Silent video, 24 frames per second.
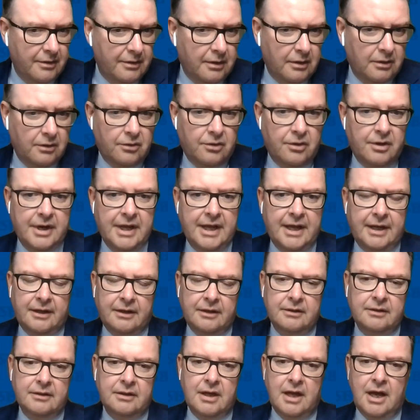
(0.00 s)
the
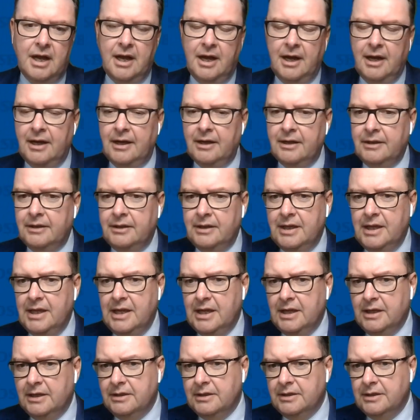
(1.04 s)
learning uh,
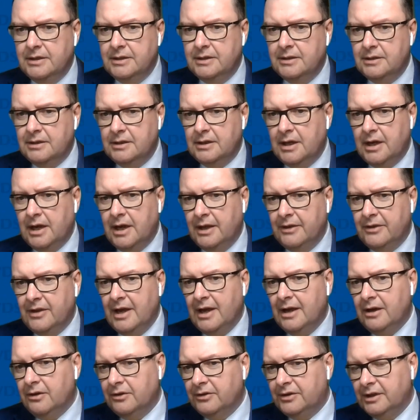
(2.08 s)
in uh,
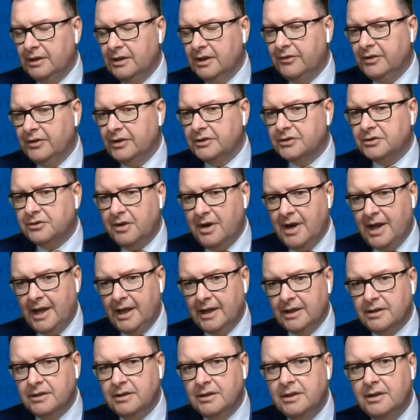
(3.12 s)
the healthy living
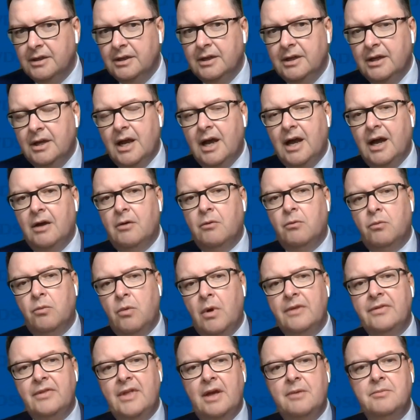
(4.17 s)
strand, uh,
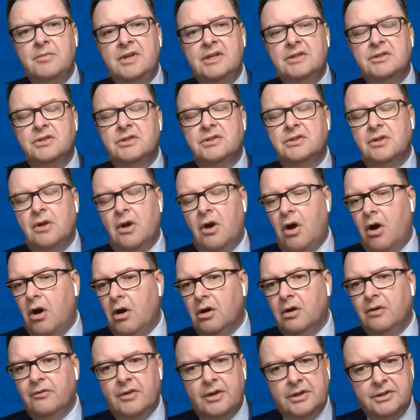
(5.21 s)
what that means is
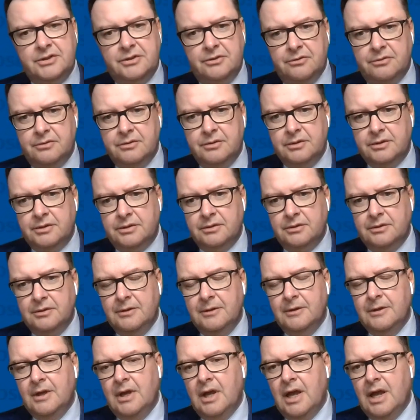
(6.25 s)
all of our students